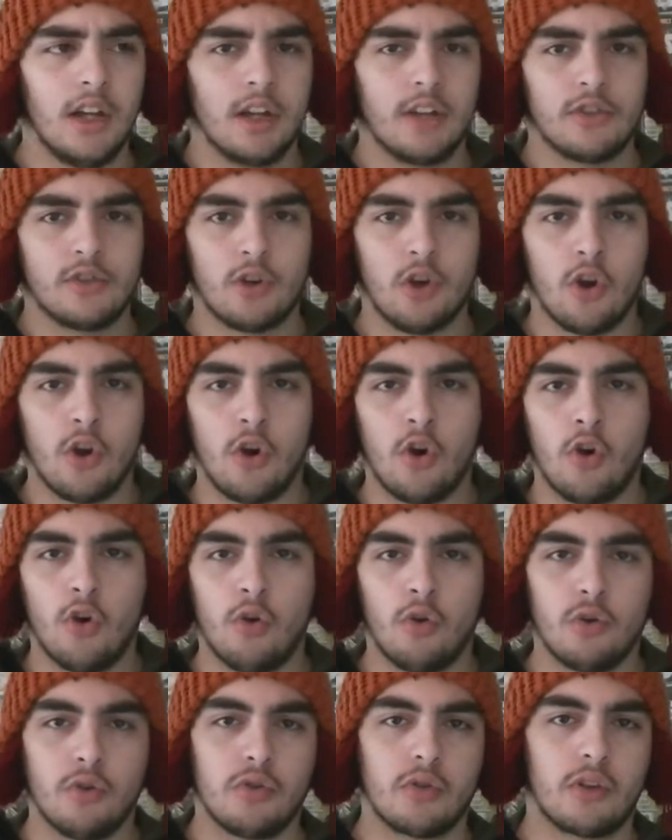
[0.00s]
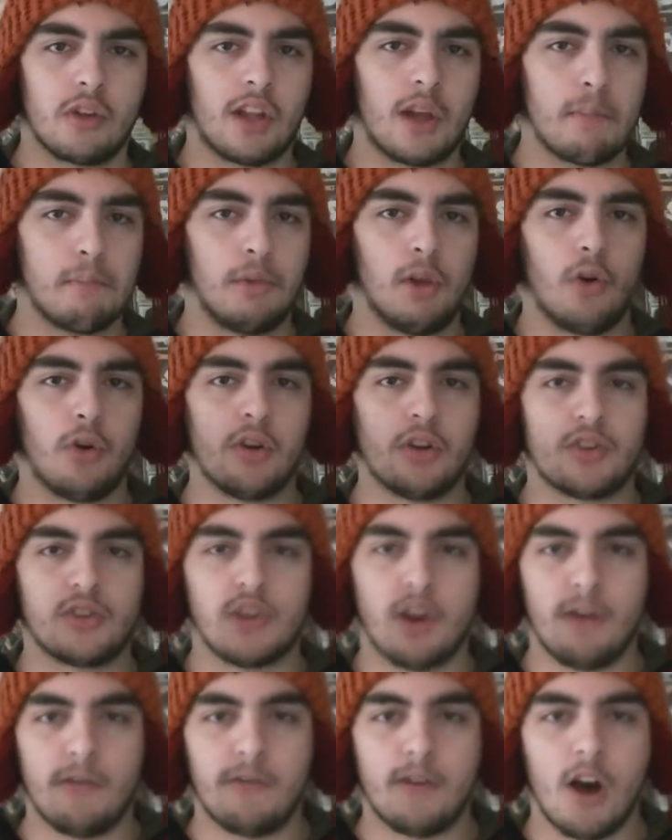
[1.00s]
So you can, like, blow
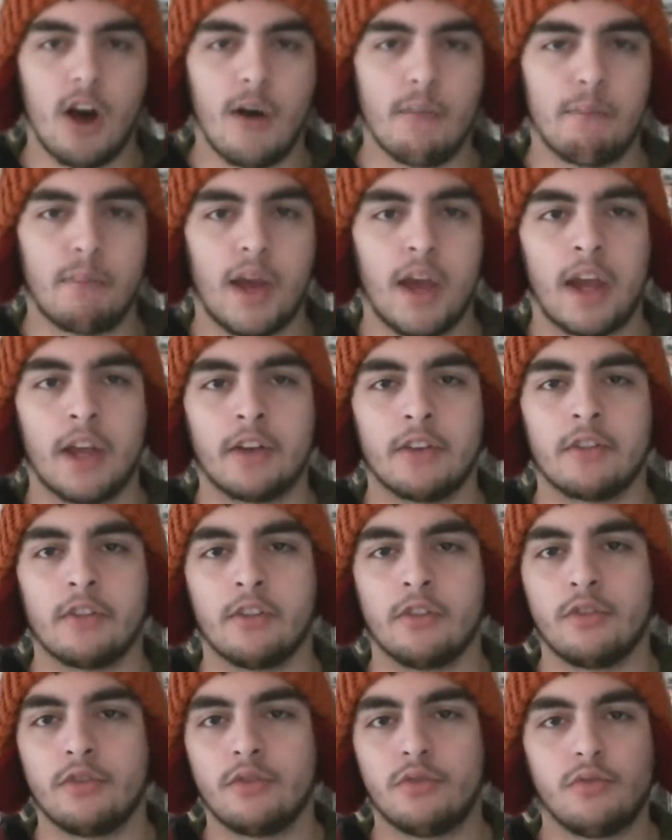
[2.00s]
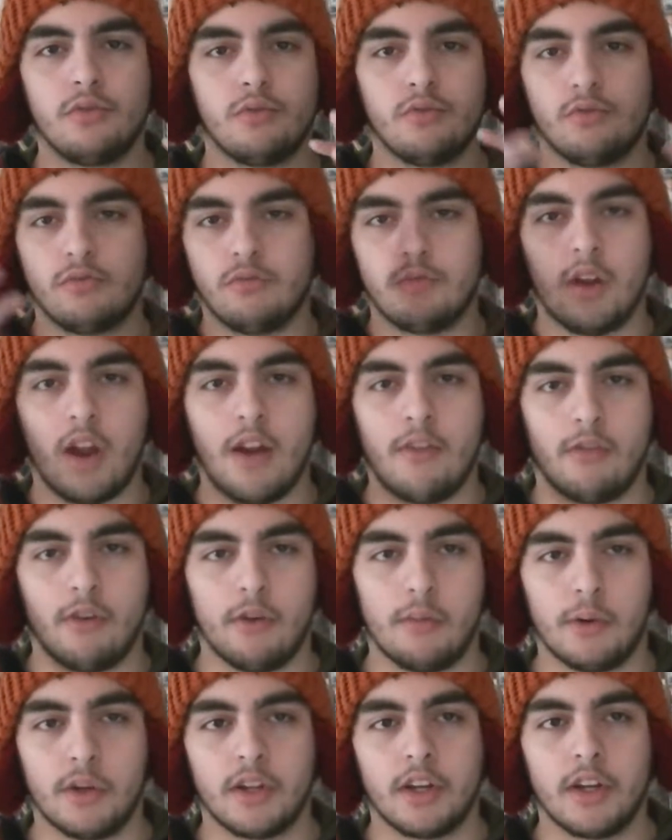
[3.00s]
yourself up and
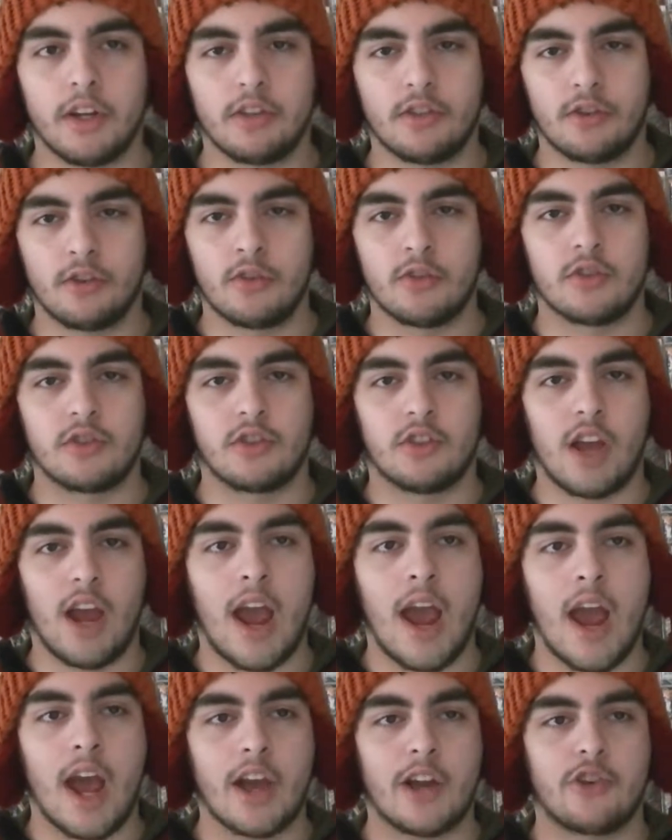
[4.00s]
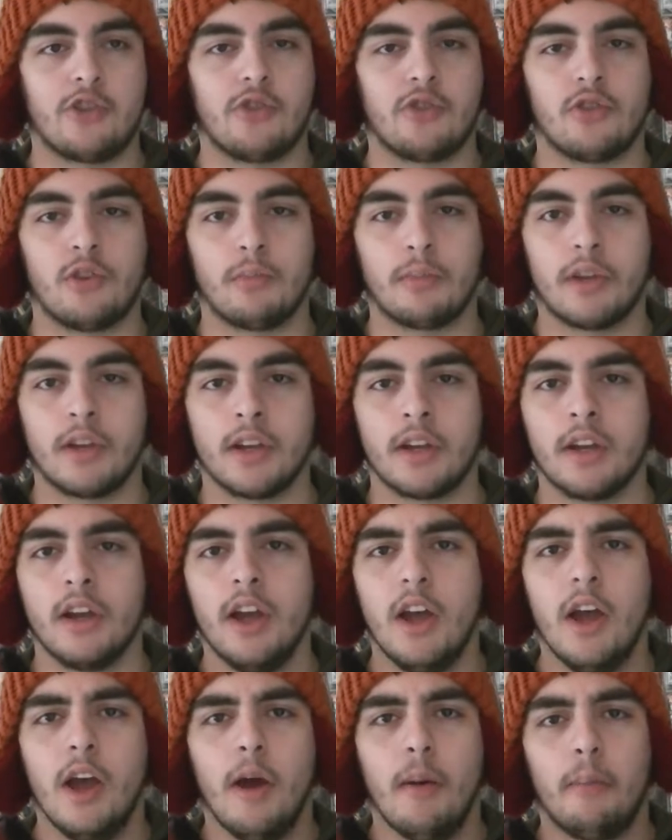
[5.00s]
everybody turns to ash or something.
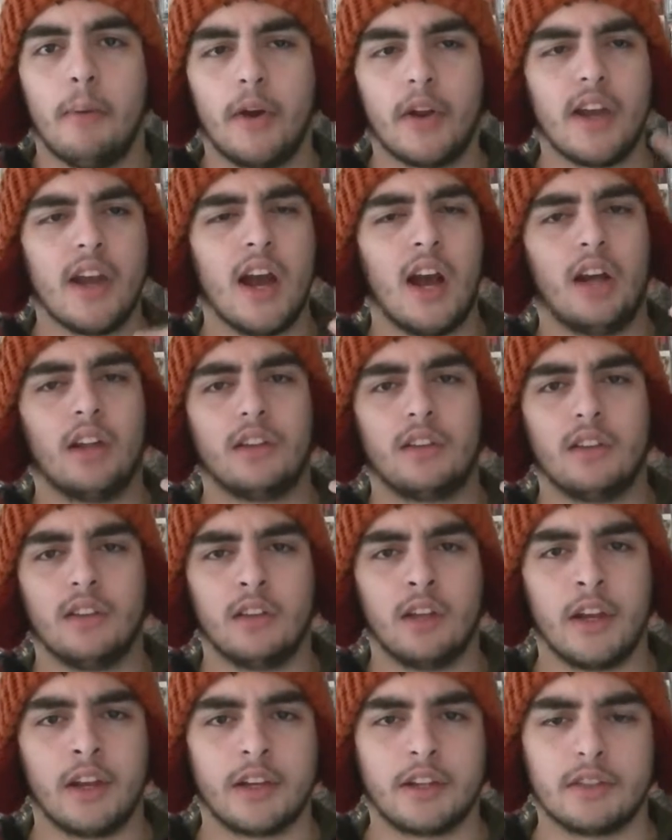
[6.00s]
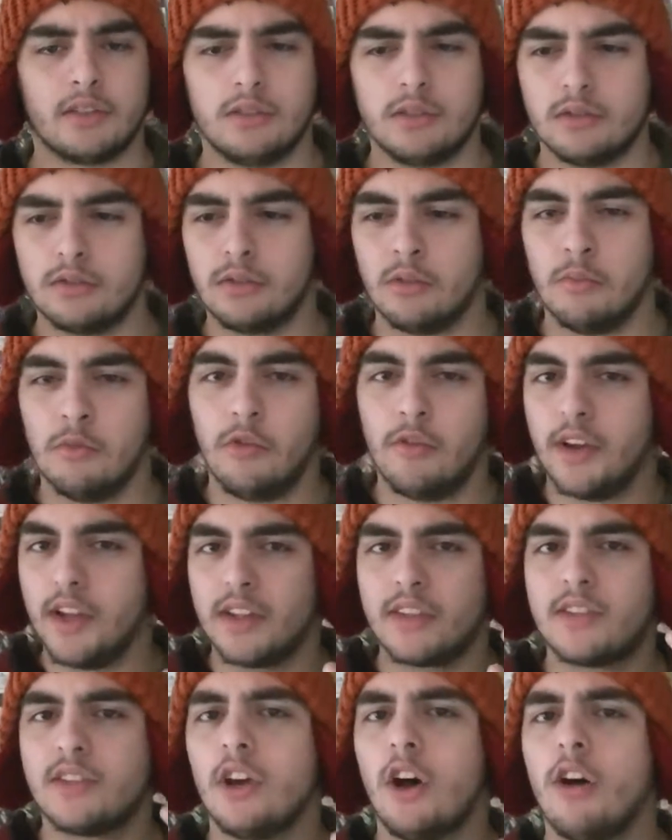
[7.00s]
But yeah, like, the movie
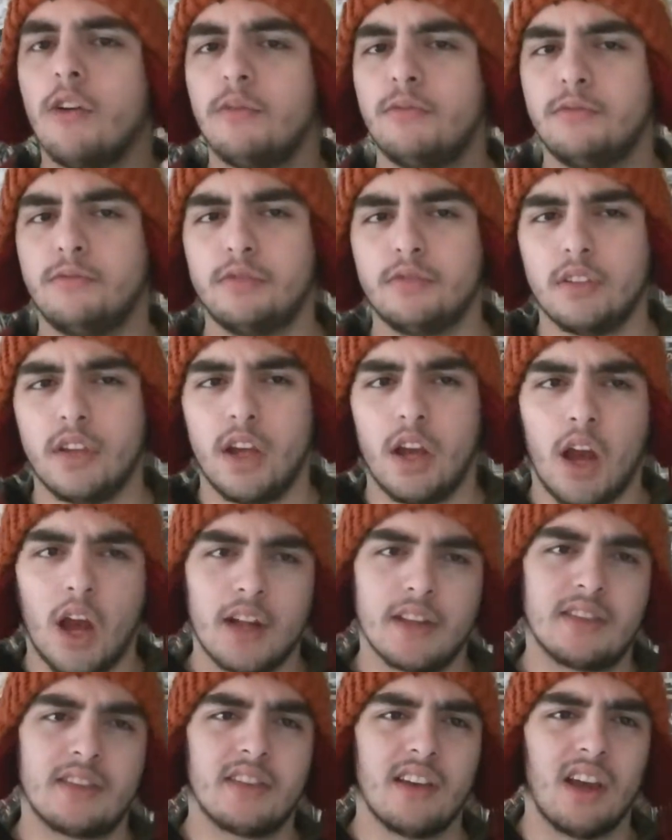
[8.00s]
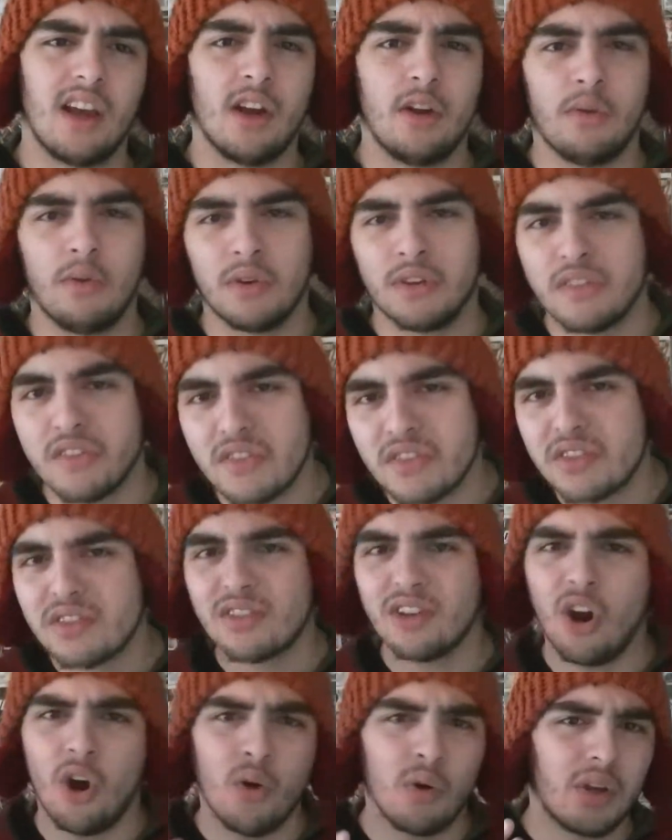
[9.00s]
itself, I'd say it
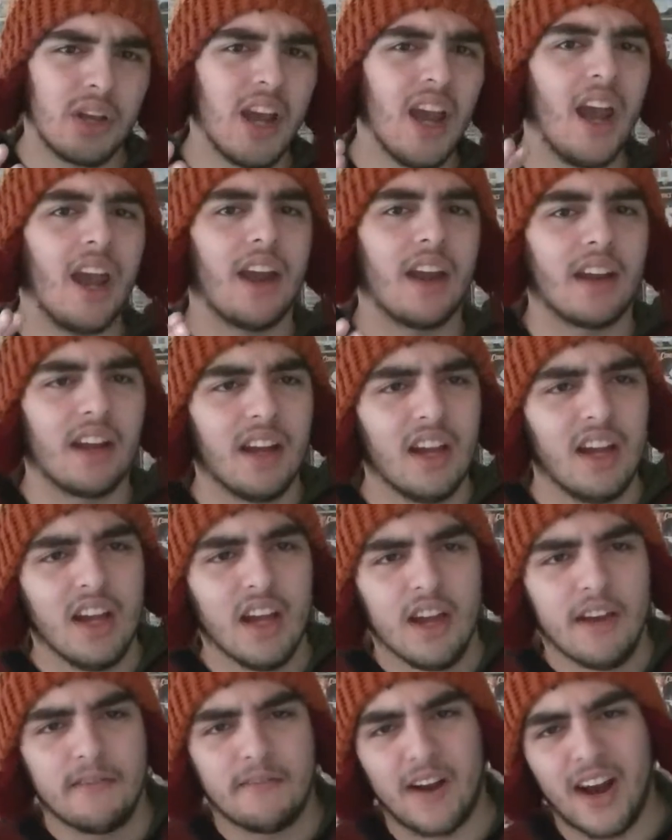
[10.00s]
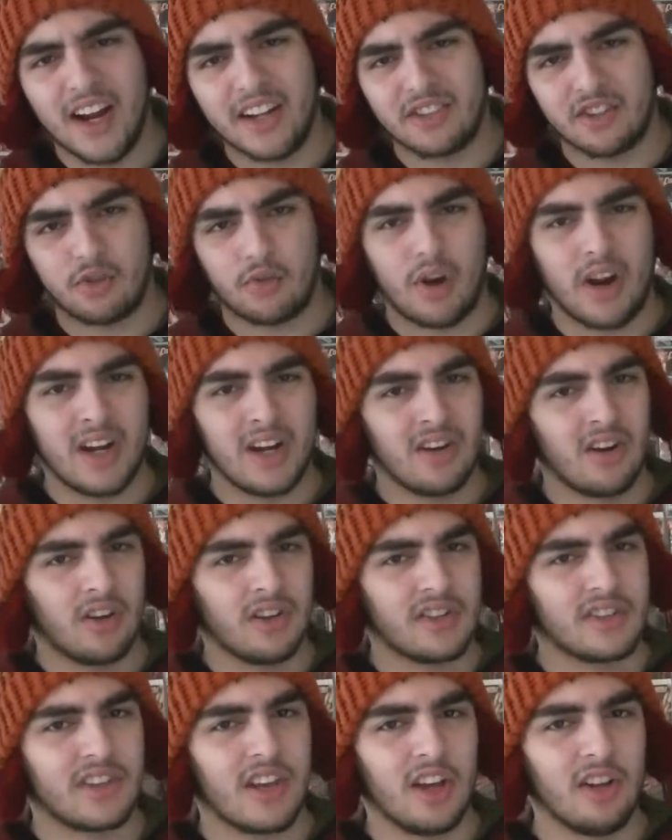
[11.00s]
was okay. If I had to grade it on
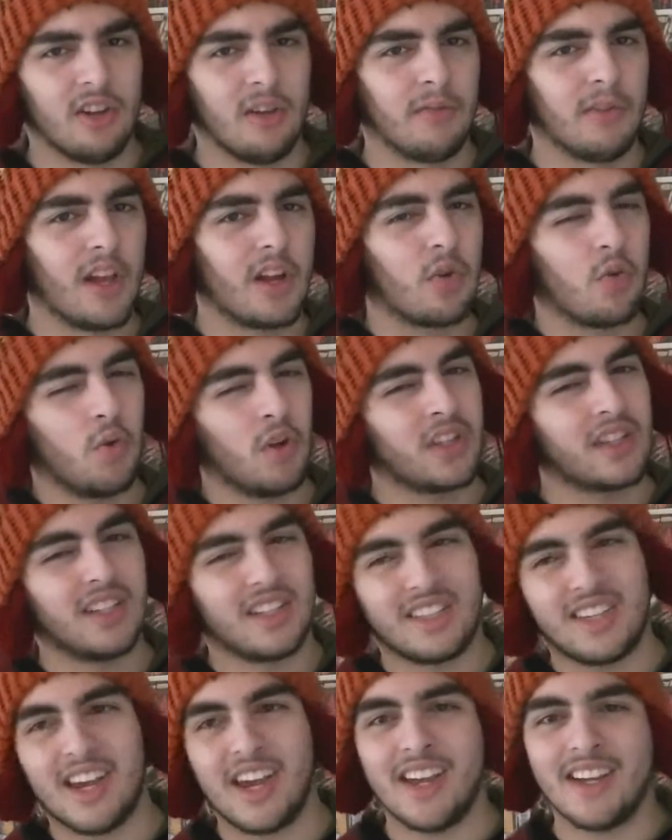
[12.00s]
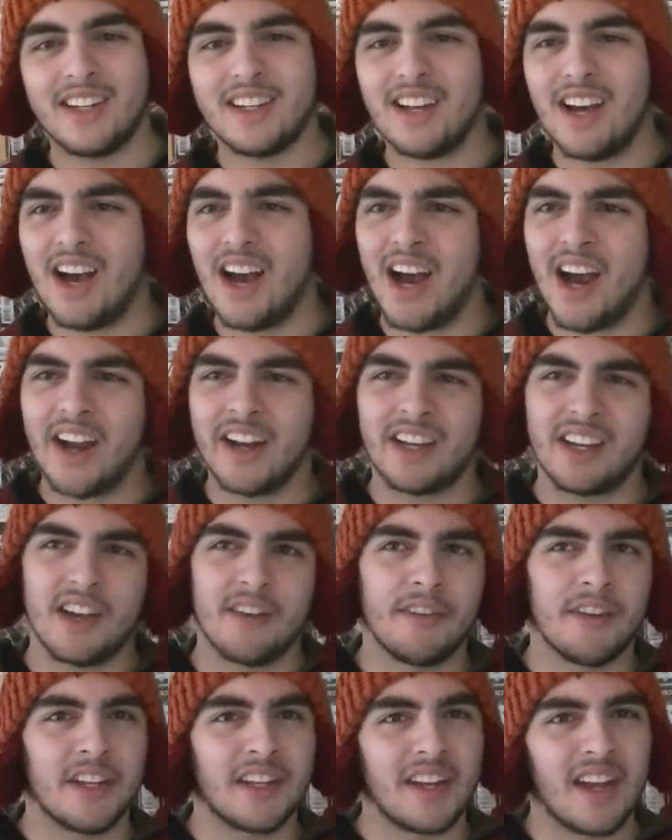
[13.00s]
a scale of, like, 1 to 10, I'd
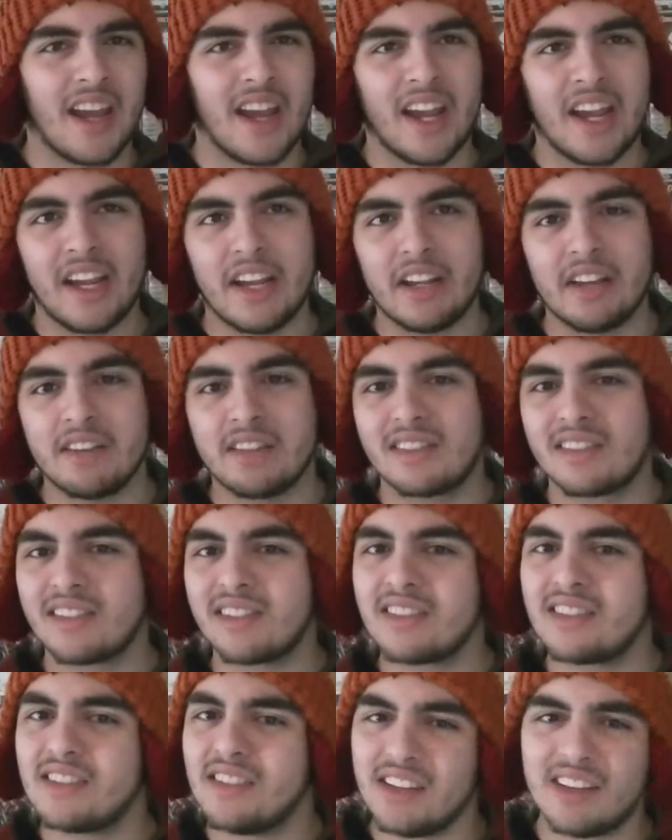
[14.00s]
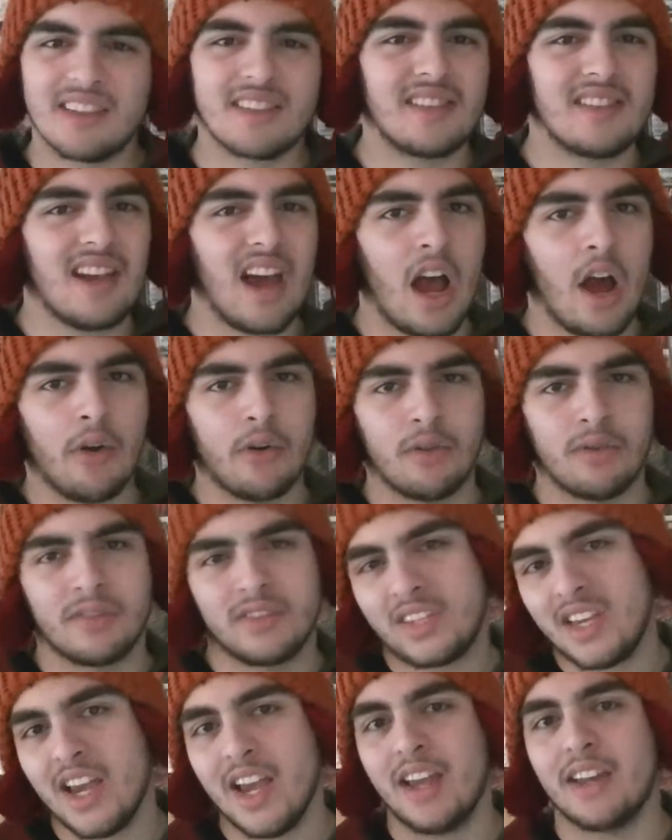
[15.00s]
give it a 6 out of
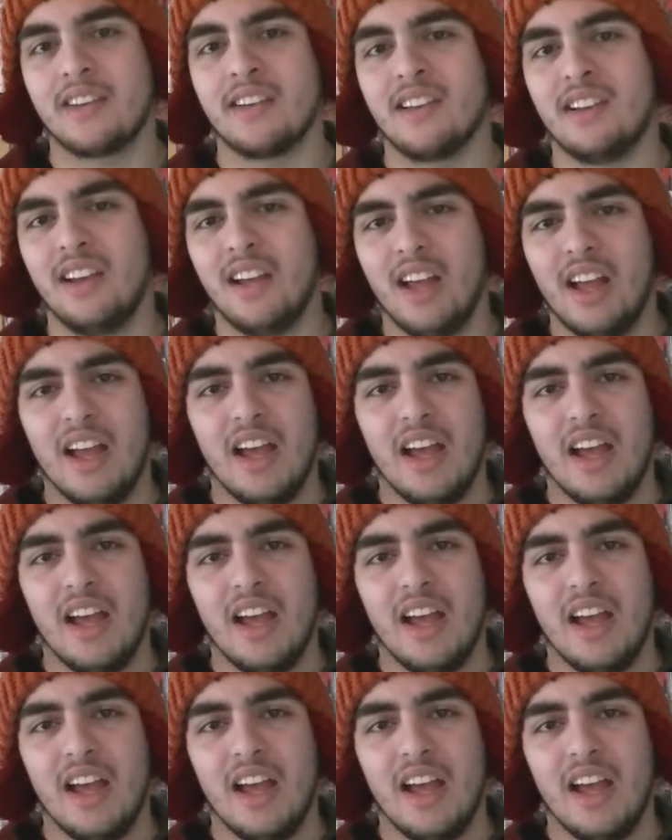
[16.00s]
10.